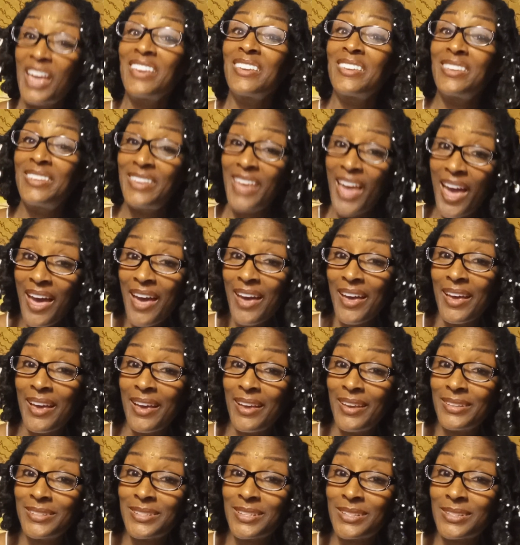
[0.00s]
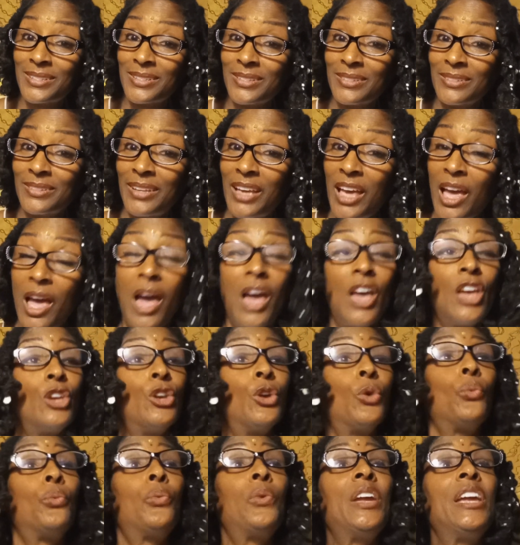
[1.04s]
Yes.
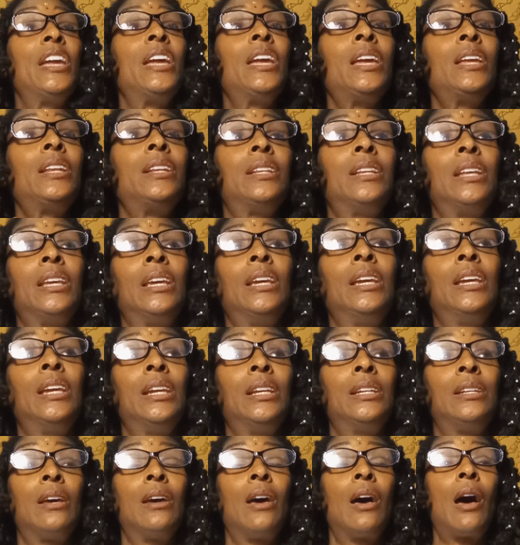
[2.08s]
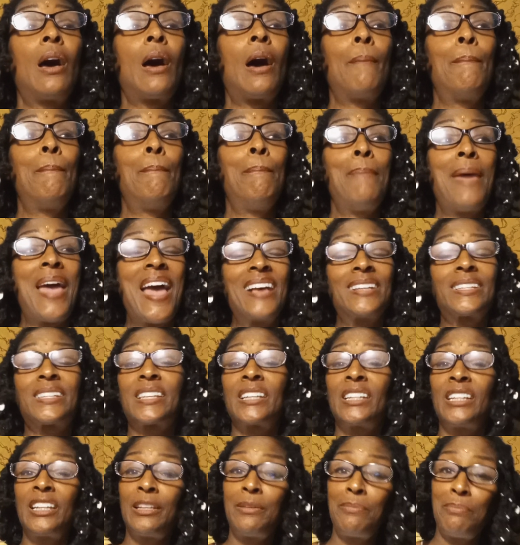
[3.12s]
We need
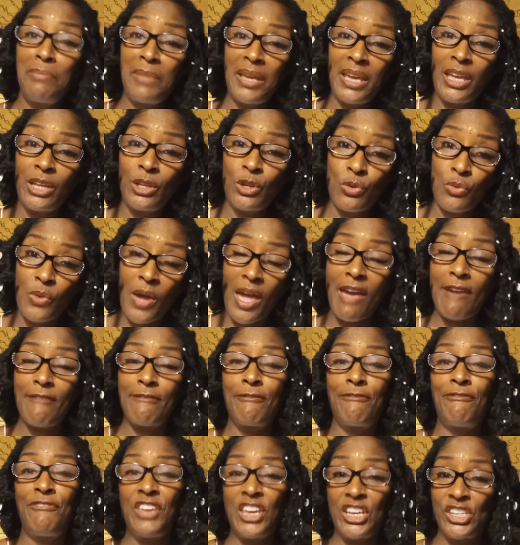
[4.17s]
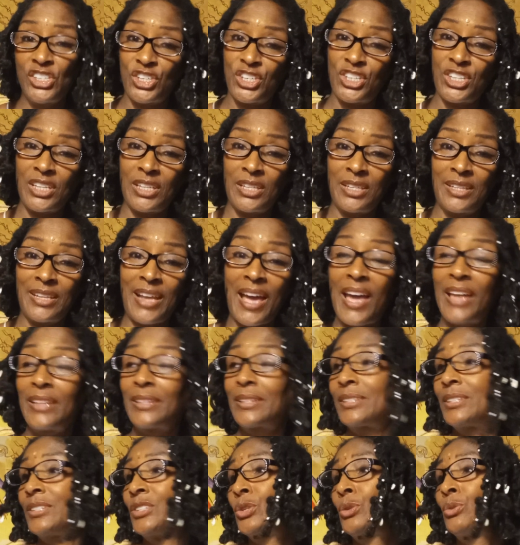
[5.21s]
masculine men who have vision,
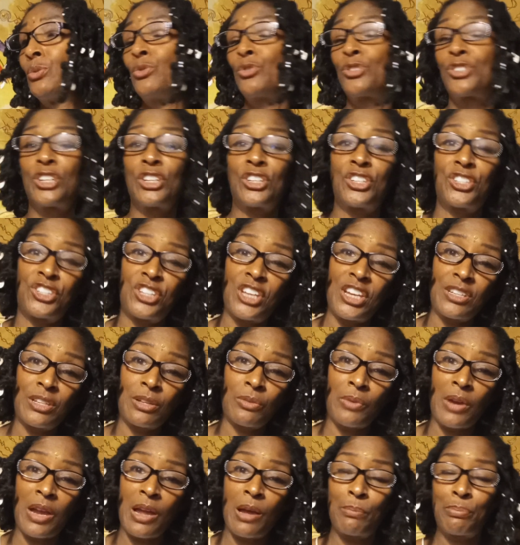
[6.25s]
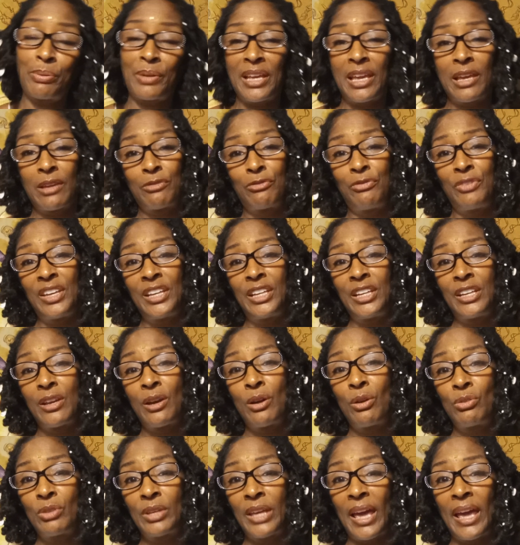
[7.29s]
not dudes just sitting around playing
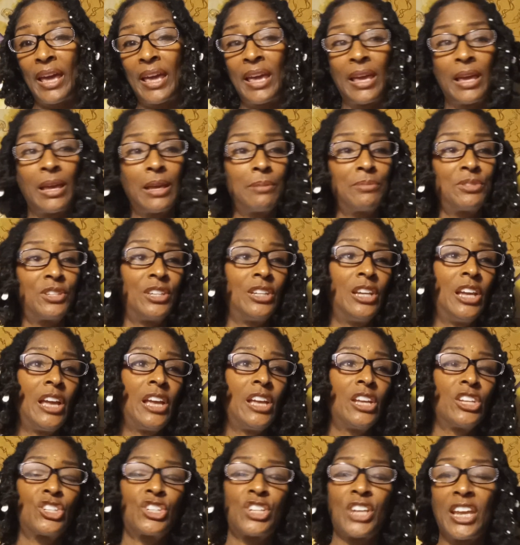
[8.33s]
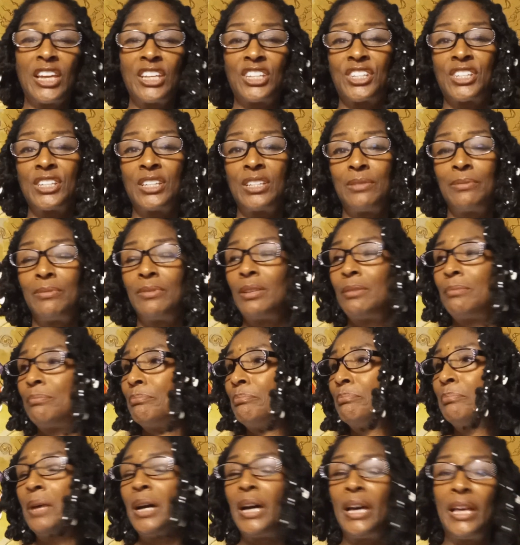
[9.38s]
video games and chasing
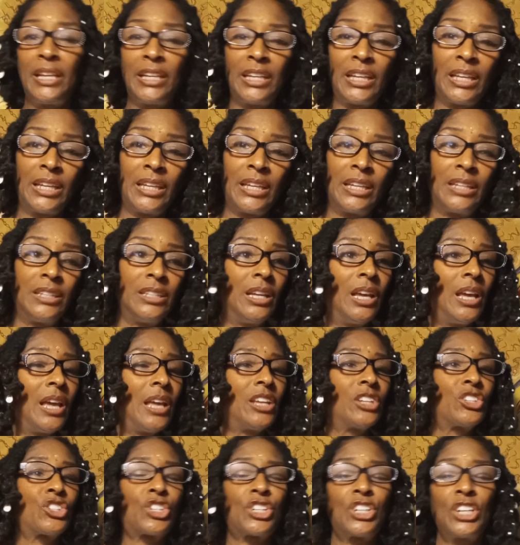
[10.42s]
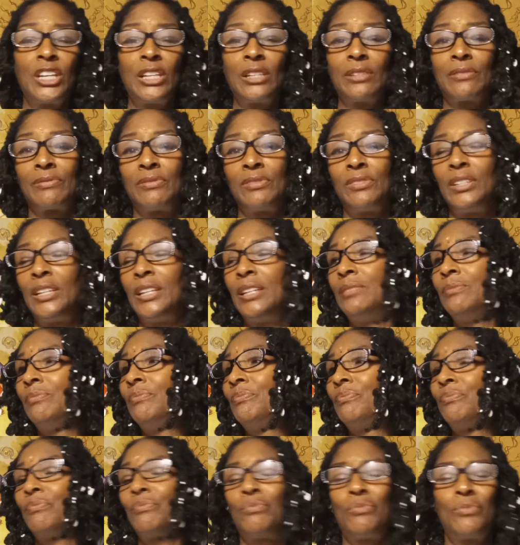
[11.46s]
money and cheating
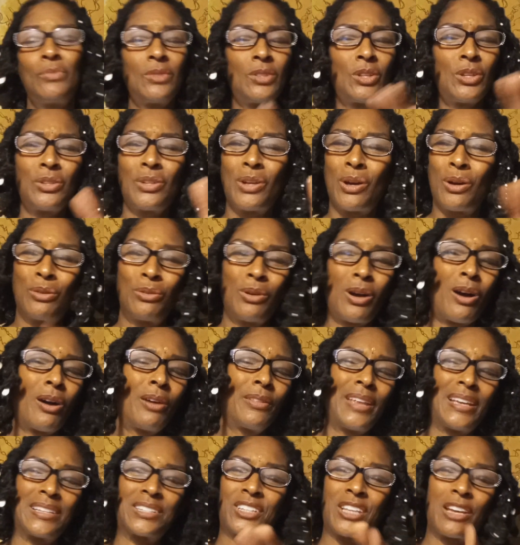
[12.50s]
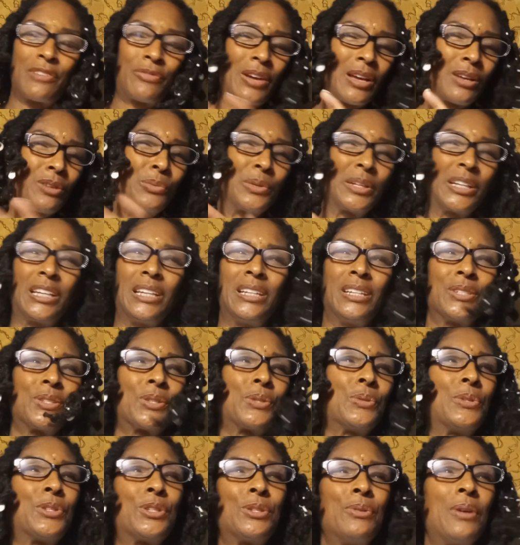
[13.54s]
and, all that stuff. I don't want to get
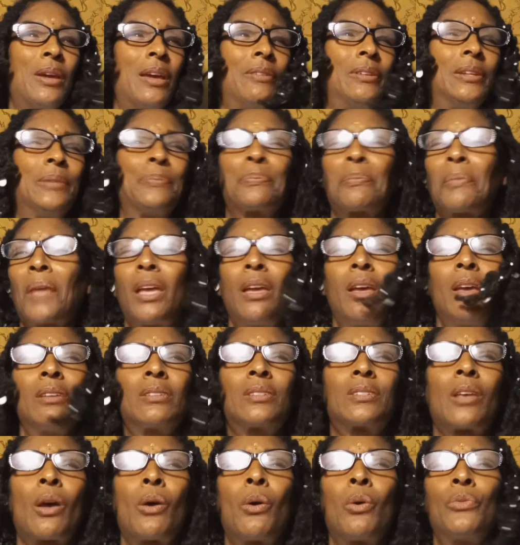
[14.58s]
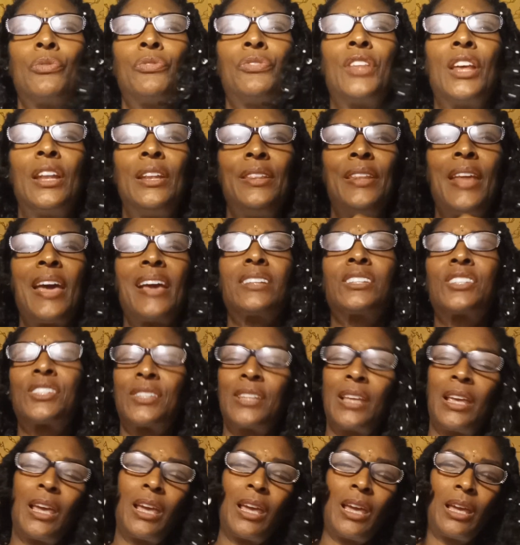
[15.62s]
into it too heavy. So the next
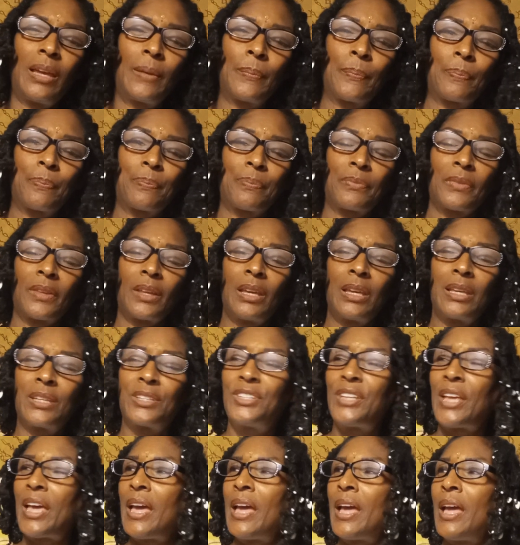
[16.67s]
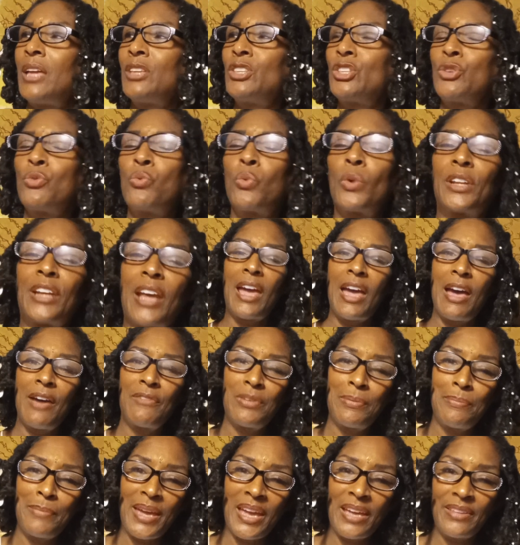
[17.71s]
thing is that you to
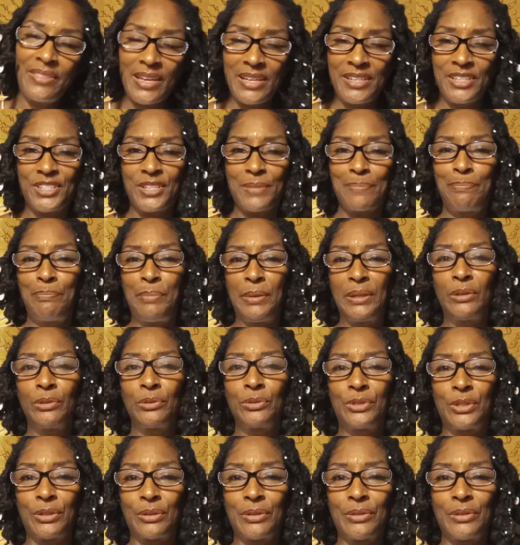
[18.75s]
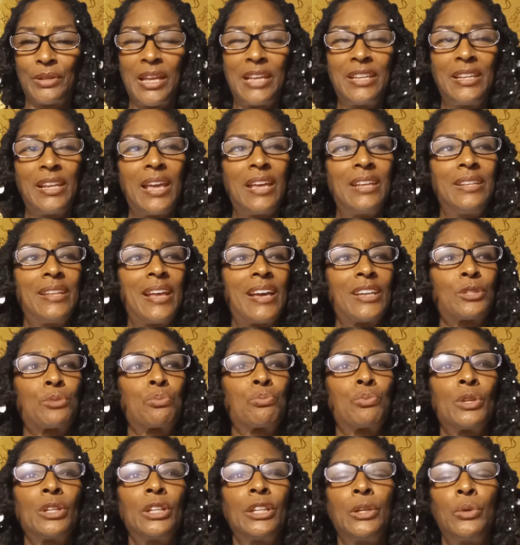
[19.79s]
have a man that is a builder. And that's
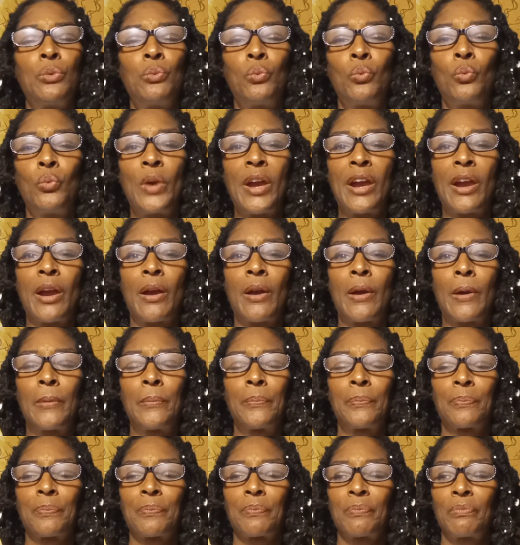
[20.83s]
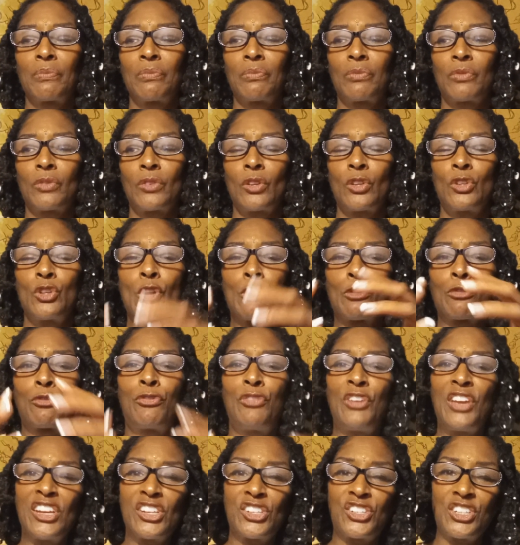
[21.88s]
really where your
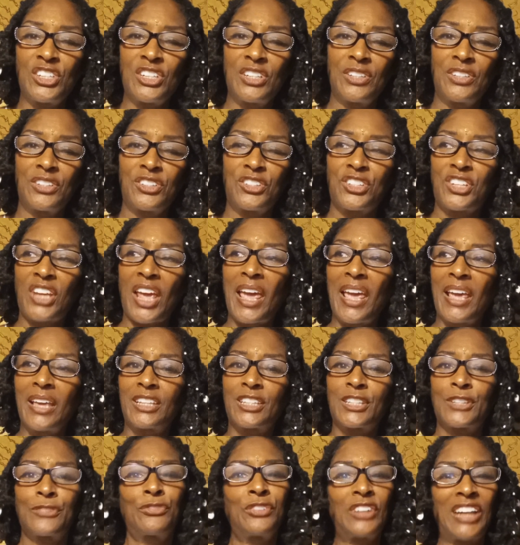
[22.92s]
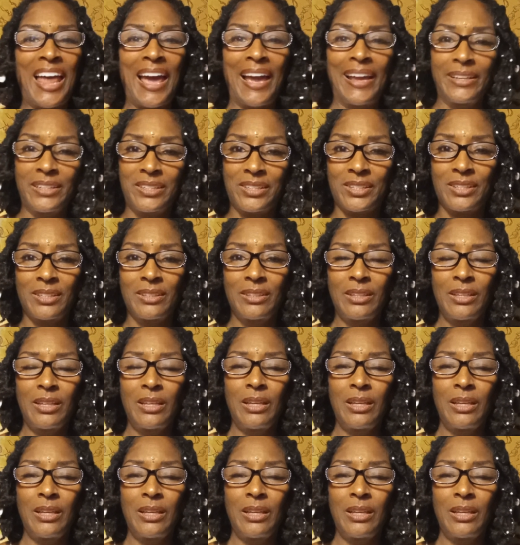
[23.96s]
vision takes flight.